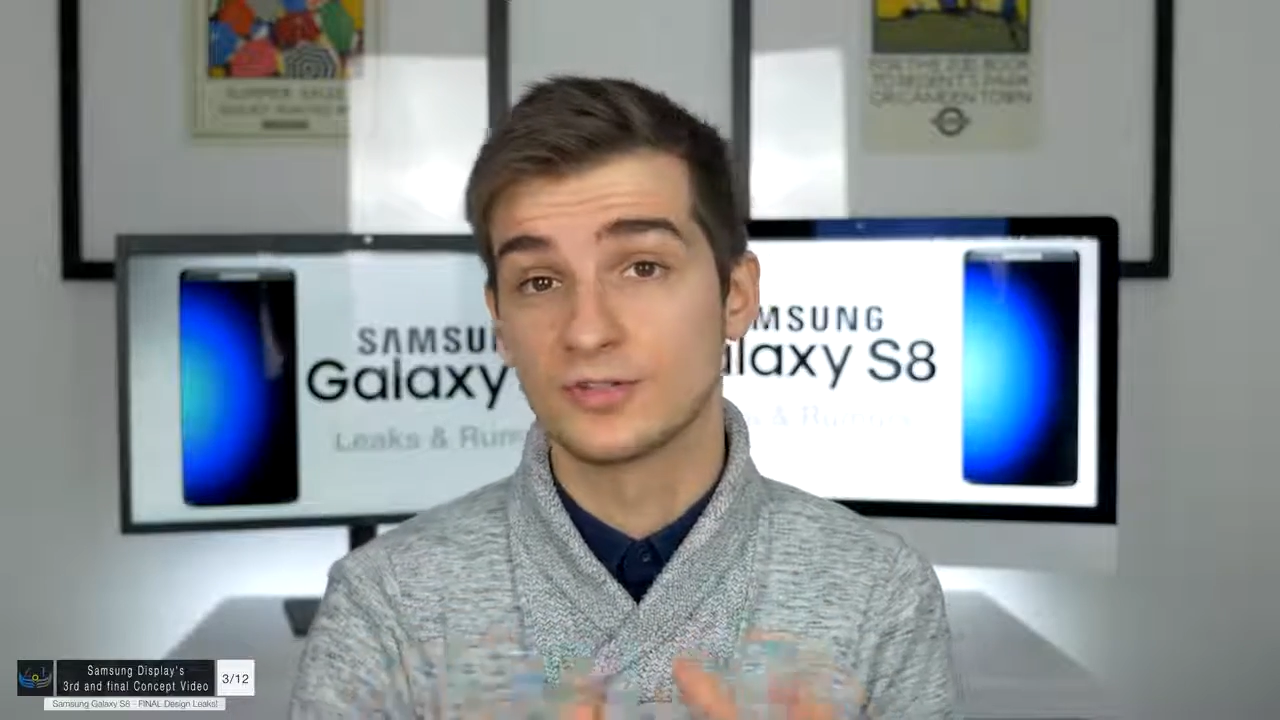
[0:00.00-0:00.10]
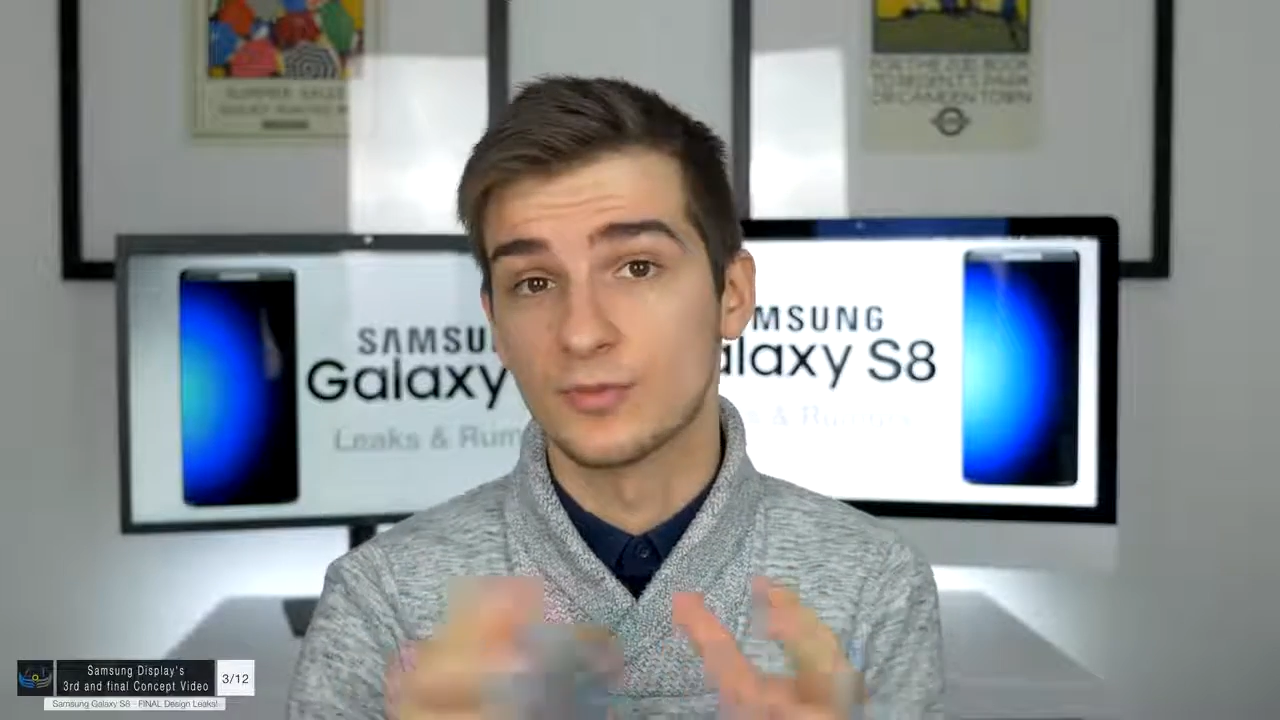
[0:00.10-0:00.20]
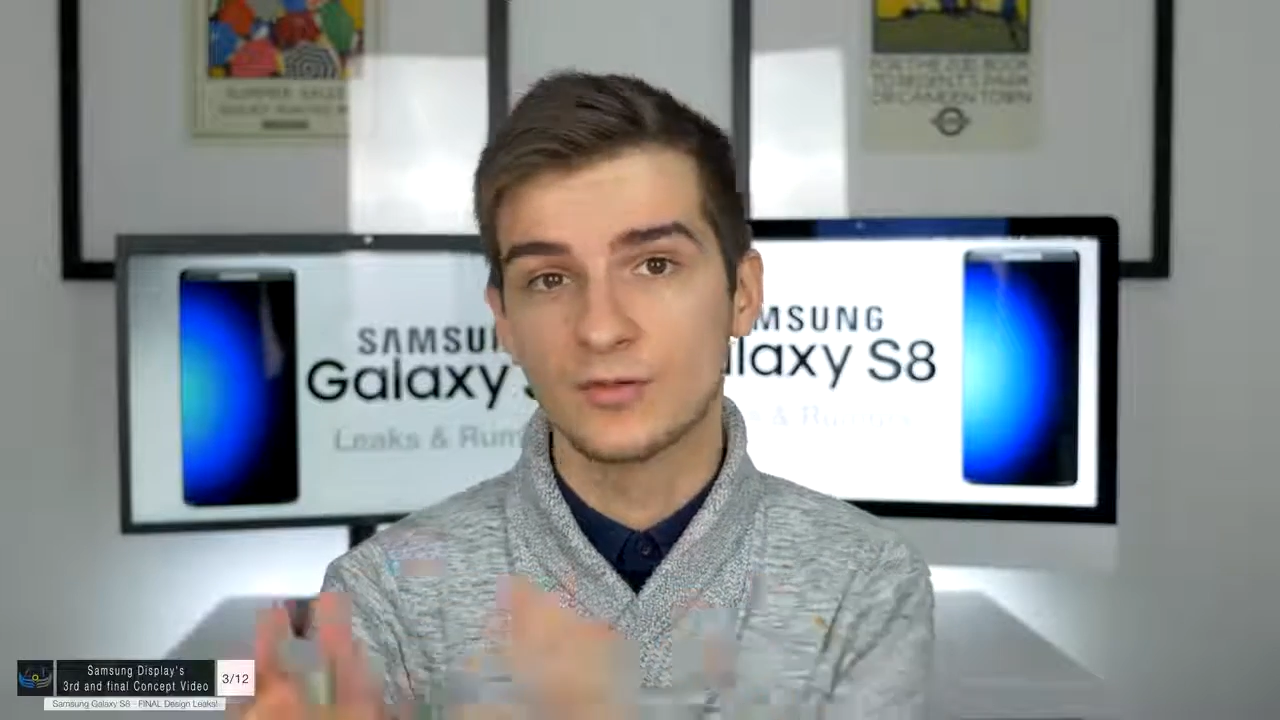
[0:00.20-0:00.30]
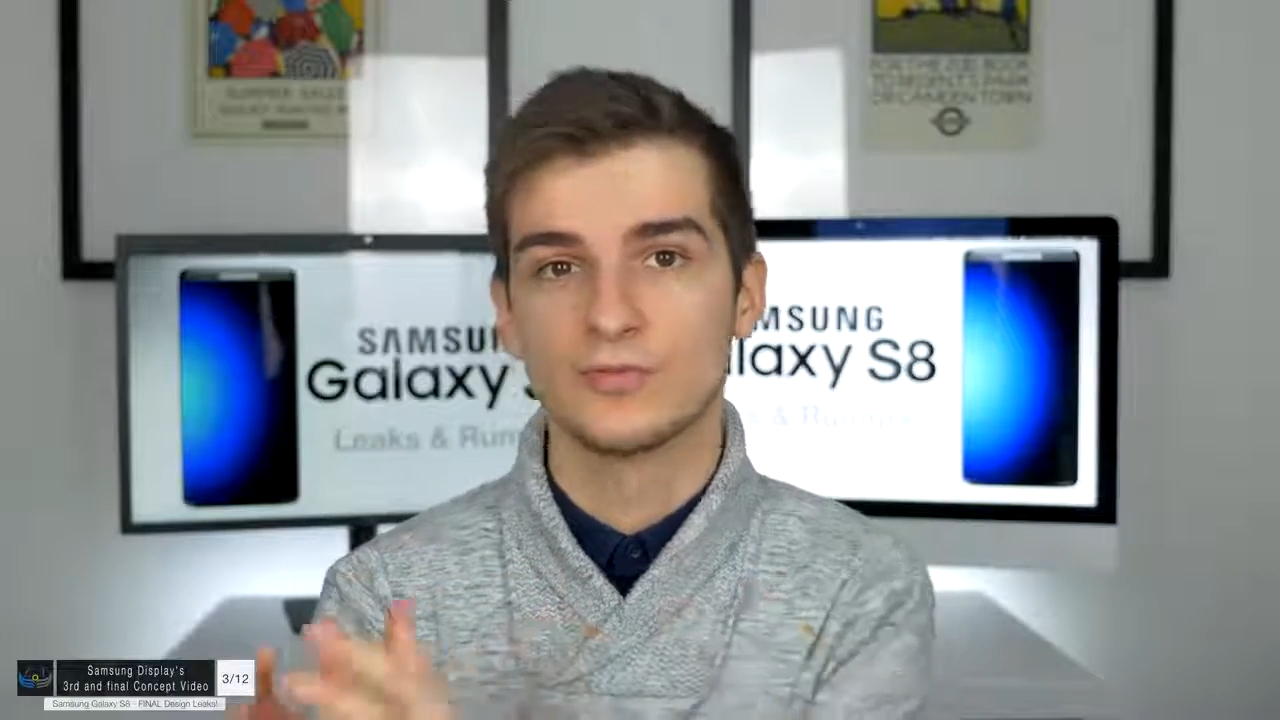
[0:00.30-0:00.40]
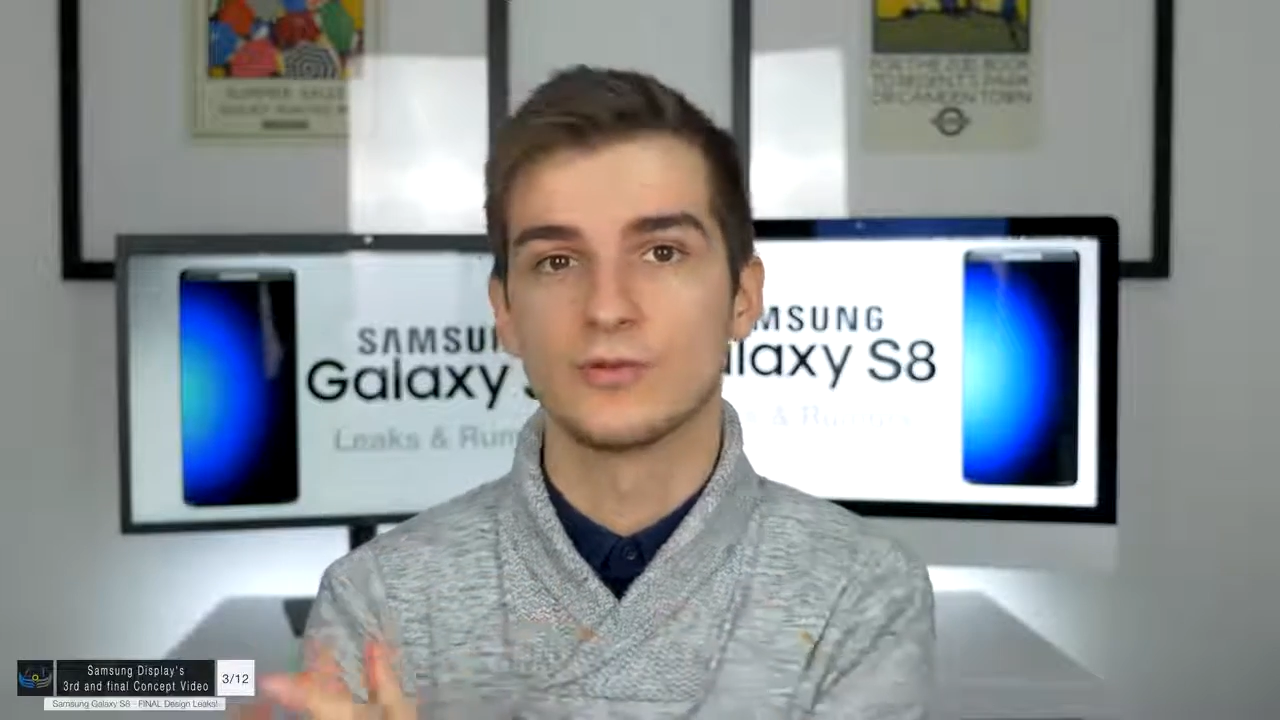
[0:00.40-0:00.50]

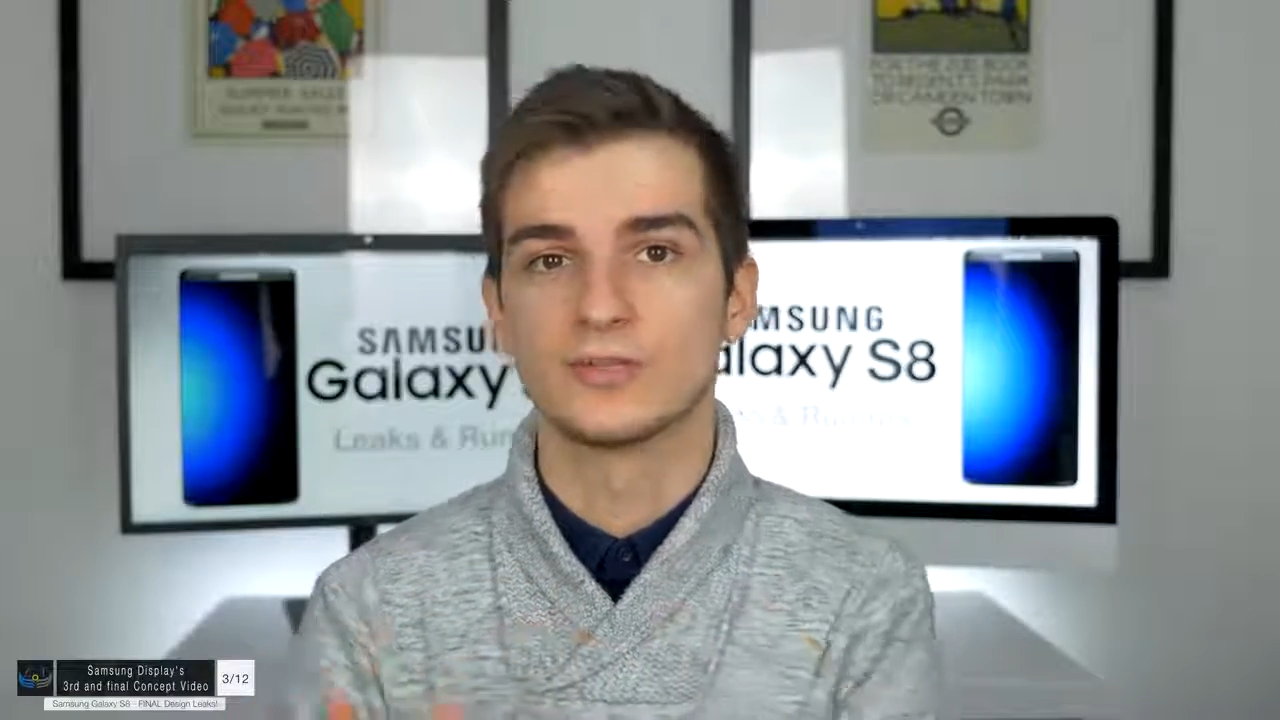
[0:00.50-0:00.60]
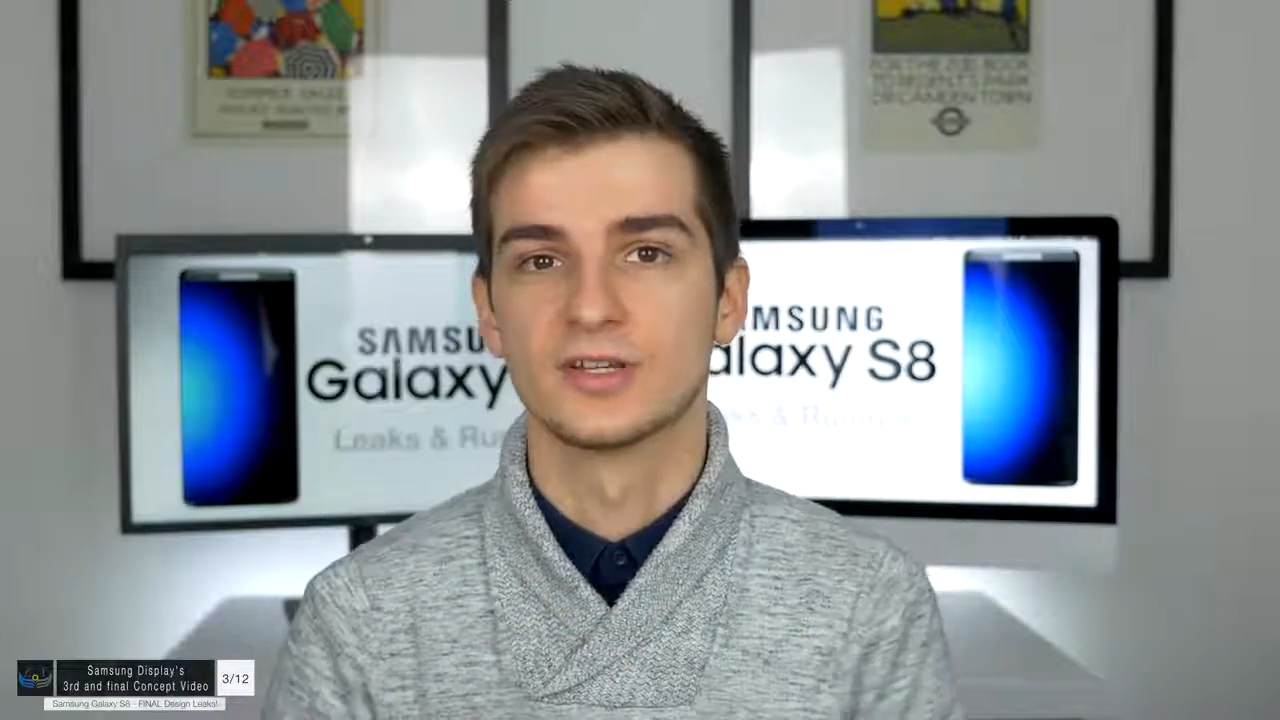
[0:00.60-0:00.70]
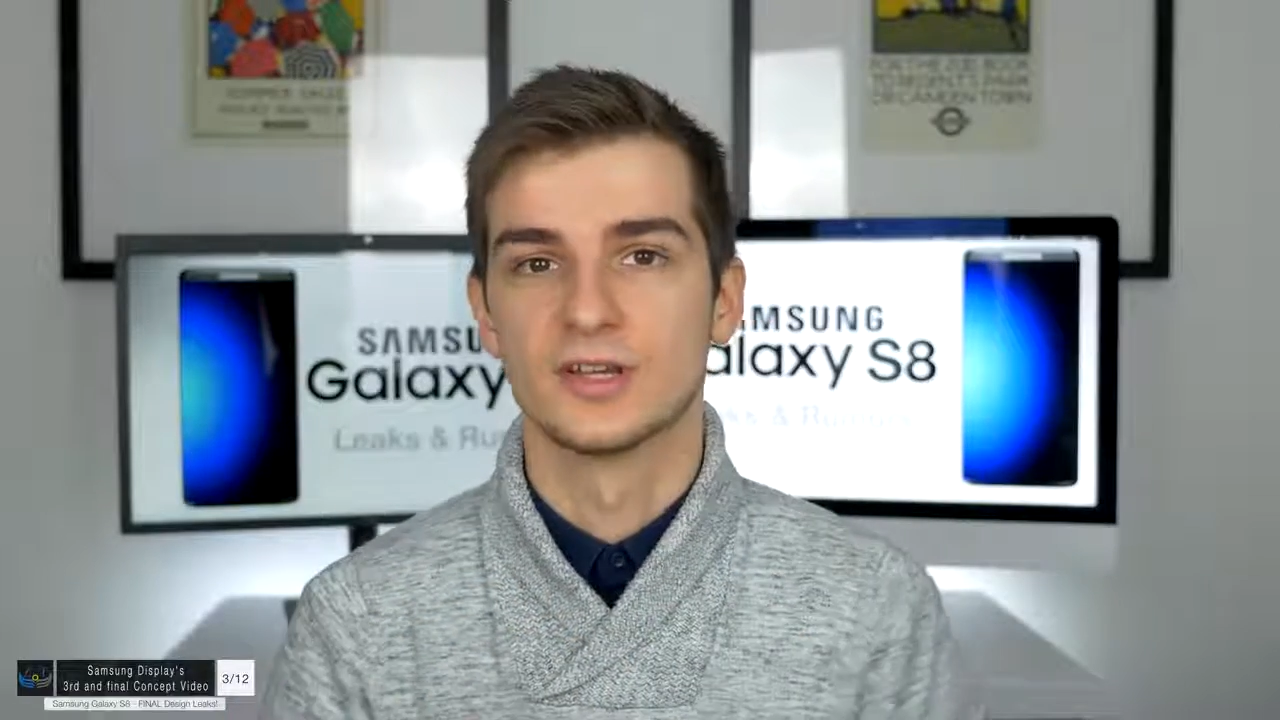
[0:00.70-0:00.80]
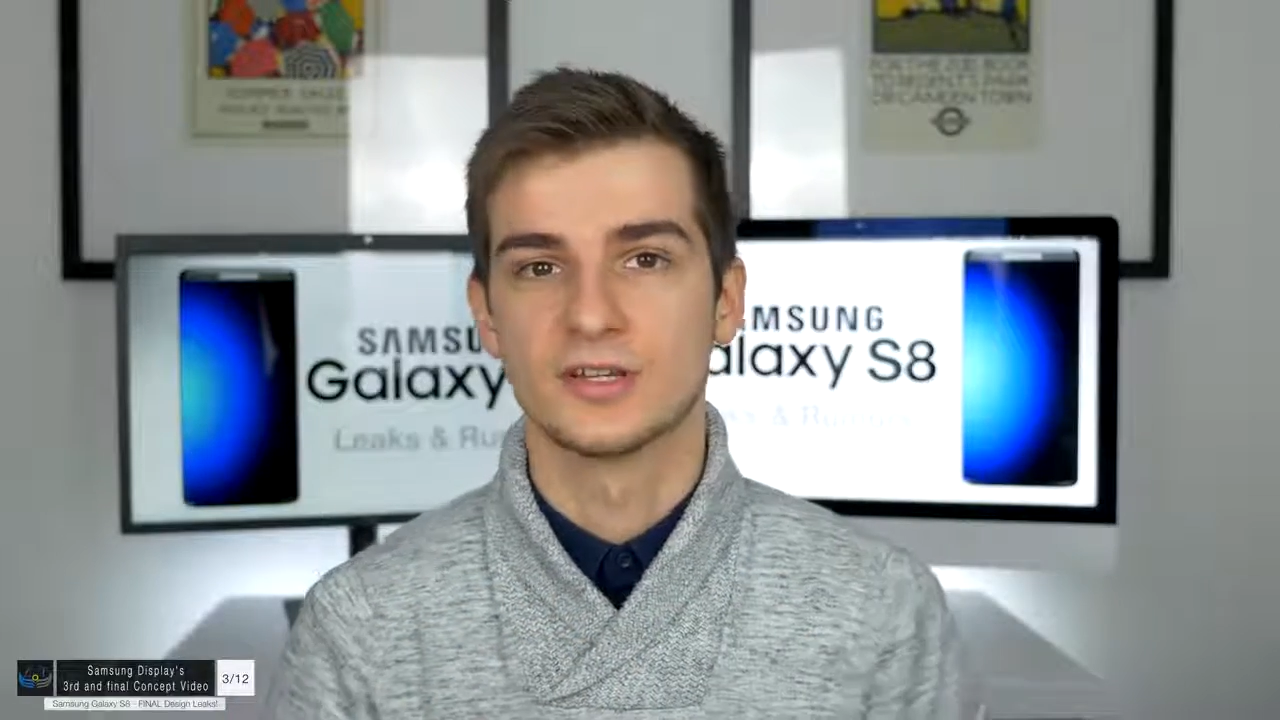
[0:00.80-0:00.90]
smartphones